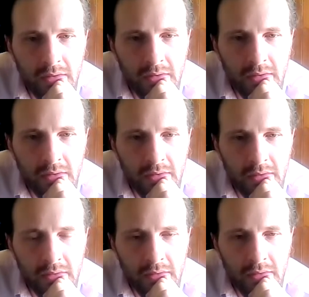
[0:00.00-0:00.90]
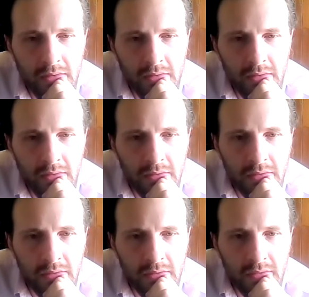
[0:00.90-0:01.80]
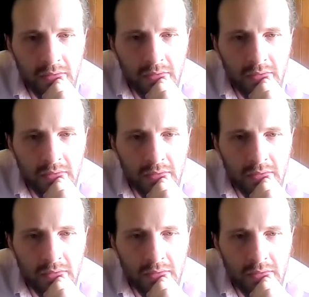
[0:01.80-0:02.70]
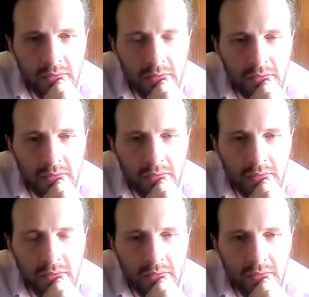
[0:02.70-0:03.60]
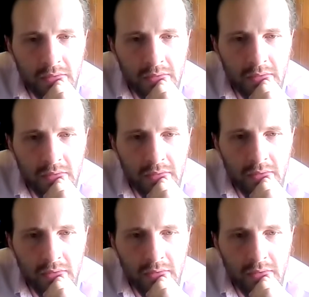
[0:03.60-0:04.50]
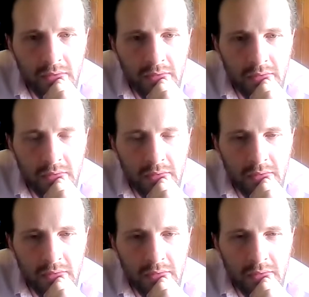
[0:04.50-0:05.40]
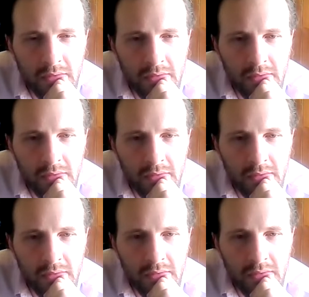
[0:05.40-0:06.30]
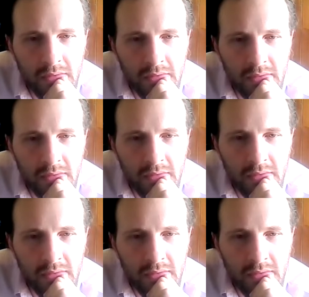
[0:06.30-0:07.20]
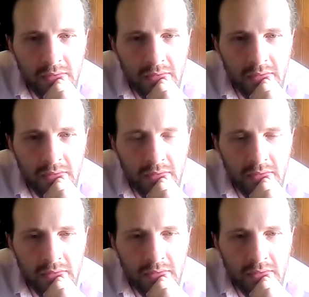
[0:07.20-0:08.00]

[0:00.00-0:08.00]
The person shown says nothing.